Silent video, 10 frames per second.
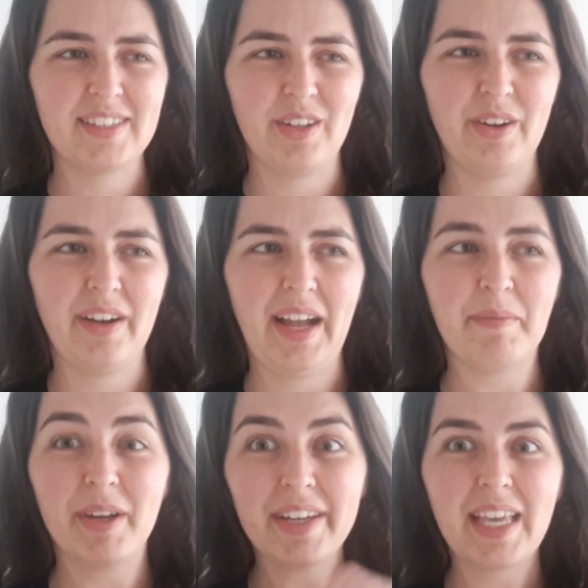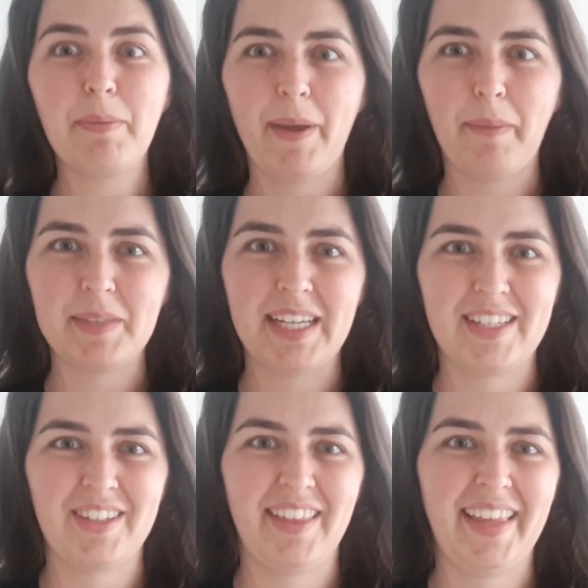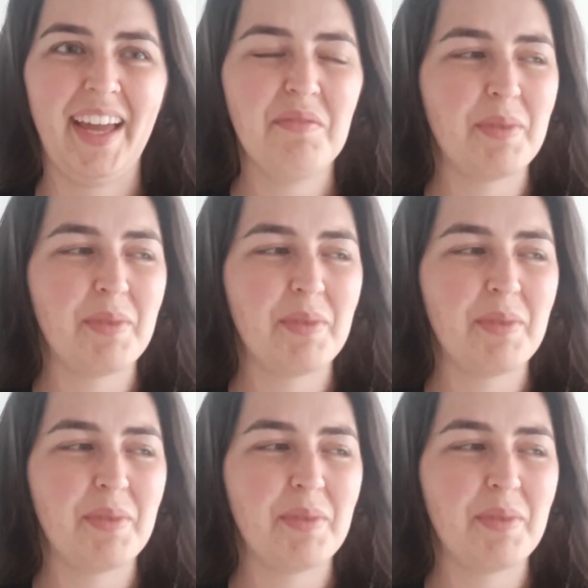So I'm gonna keep you updated on that.